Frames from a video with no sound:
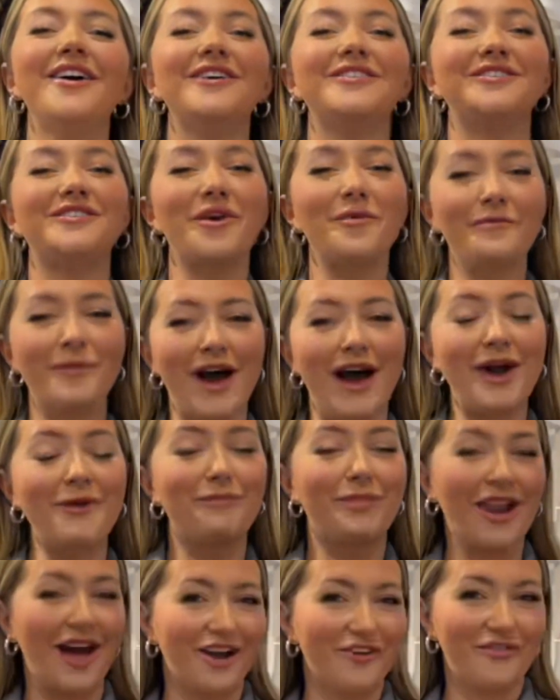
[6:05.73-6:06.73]
So my
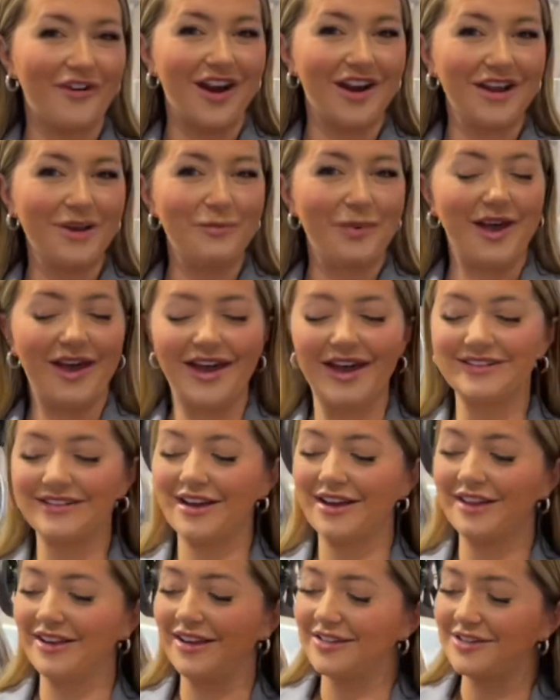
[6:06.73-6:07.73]
Black Friday picks
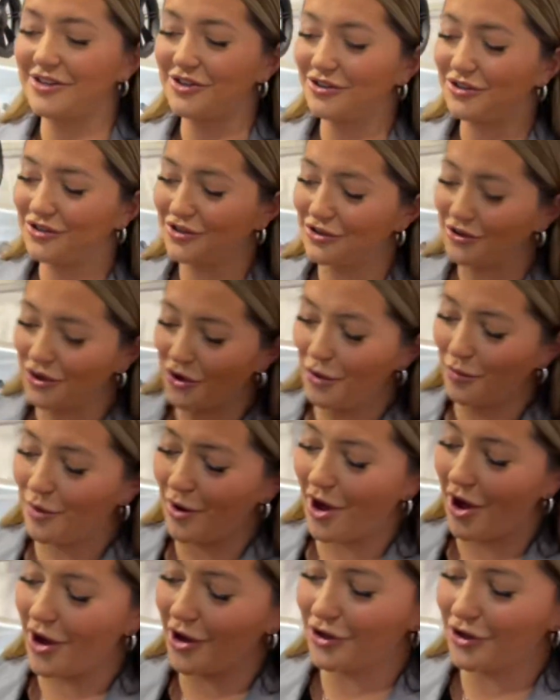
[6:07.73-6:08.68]
are these super